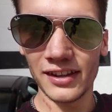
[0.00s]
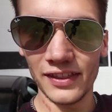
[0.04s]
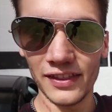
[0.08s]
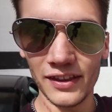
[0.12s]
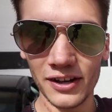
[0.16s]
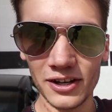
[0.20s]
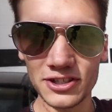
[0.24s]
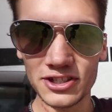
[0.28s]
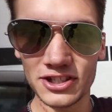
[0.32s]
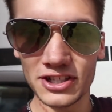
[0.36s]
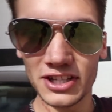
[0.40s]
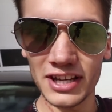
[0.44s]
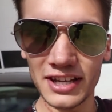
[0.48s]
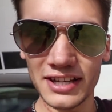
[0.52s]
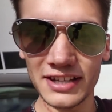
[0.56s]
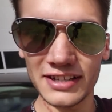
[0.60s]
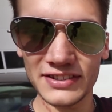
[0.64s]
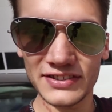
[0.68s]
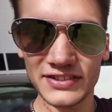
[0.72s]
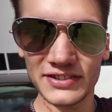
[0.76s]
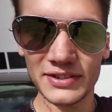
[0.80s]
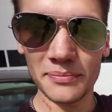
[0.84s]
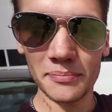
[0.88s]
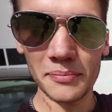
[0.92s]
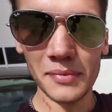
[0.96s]
There she
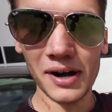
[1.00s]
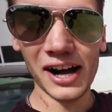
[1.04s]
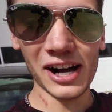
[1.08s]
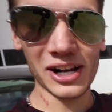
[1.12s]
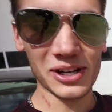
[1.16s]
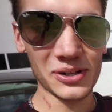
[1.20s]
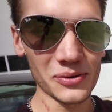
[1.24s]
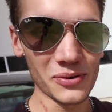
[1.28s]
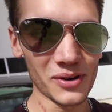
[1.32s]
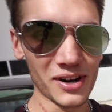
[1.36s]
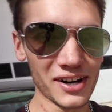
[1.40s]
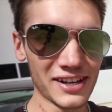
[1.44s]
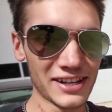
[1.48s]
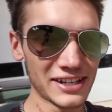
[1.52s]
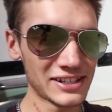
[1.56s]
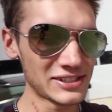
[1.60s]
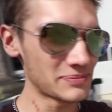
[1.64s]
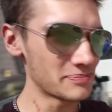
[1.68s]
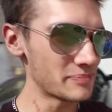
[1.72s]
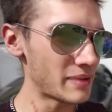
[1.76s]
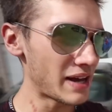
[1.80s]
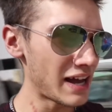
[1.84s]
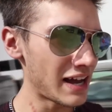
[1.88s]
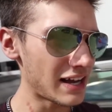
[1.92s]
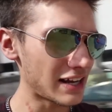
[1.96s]
is. The Mach 1 is
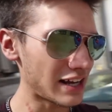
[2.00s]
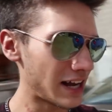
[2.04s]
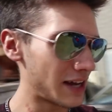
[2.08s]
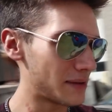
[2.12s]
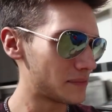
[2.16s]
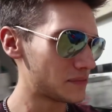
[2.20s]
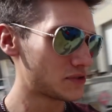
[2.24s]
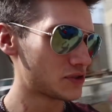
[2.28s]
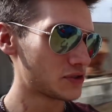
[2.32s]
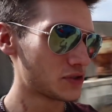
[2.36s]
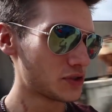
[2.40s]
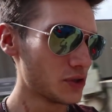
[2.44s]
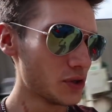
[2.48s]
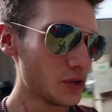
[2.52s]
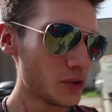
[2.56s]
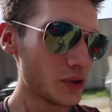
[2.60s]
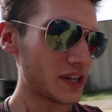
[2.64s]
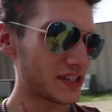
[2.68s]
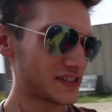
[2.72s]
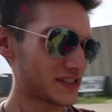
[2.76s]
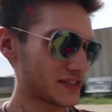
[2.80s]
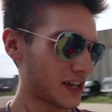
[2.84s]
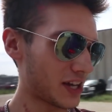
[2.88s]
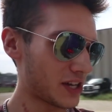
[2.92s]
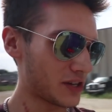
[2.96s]
back. I'm too
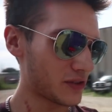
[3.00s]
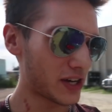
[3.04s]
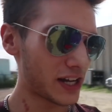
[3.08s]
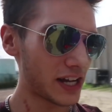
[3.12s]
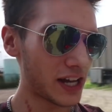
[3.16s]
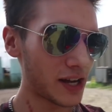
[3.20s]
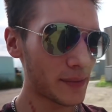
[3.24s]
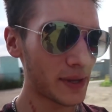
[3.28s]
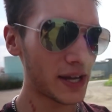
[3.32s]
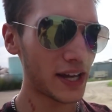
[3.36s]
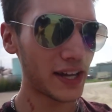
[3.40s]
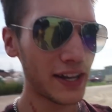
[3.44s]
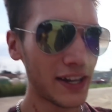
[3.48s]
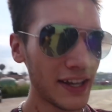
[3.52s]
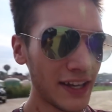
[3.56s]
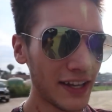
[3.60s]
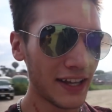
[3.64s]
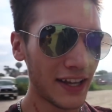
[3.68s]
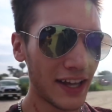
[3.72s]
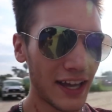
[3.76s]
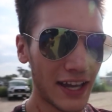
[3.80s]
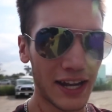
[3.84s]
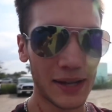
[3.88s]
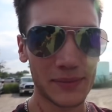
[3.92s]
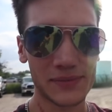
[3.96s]
excited right now, man.
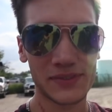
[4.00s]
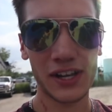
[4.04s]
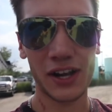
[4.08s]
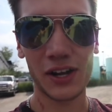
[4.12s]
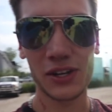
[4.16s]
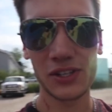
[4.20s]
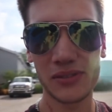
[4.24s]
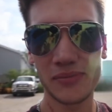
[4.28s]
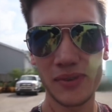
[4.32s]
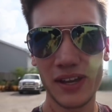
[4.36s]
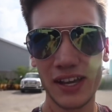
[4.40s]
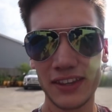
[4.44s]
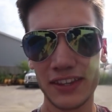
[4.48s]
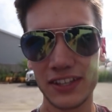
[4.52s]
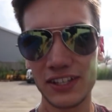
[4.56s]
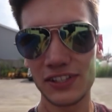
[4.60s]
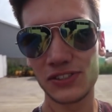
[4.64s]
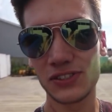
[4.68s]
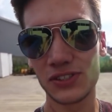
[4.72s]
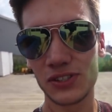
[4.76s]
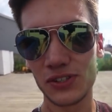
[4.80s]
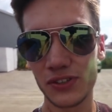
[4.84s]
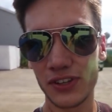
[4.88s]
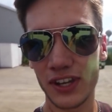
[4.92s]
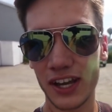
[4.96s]
And I'm telling you, man,
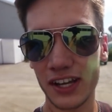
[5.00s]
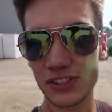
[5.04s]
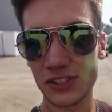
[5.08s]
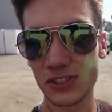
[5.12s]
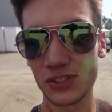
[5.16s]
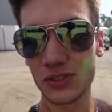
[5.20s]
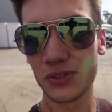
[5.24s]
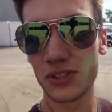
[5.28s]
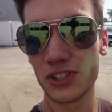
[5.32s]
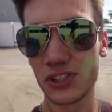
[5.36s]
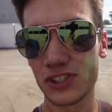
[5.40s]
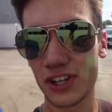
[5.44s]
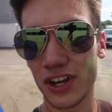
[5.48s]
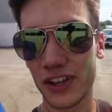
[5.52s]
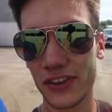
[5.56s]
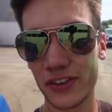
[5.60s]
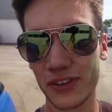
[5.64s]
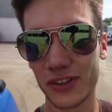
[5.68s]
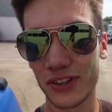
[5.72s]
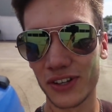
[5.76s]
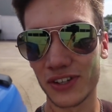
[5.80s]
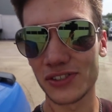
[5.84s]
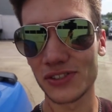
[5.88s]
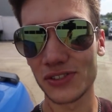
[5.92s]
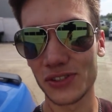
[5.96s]
these two next to each other
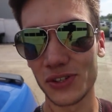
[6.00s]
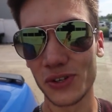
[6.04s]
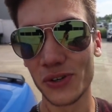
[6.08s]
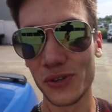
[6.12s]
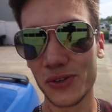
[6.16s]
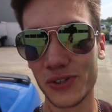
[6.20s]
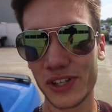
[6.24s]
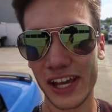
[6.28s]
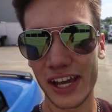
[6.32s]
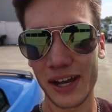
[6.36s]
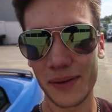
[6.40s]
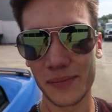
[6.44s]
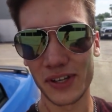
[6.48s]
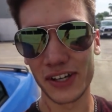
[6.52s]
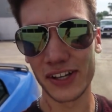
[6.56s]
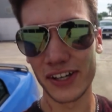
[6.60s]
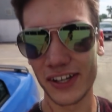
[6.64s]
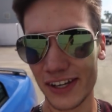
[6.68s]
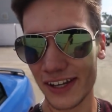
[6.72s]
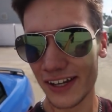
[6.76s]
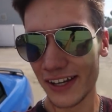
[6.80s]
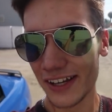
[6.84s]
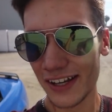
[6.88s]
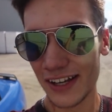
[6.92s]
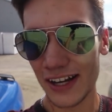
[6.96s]
look too damn
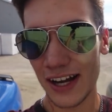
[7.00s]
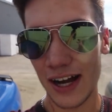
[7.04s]
good.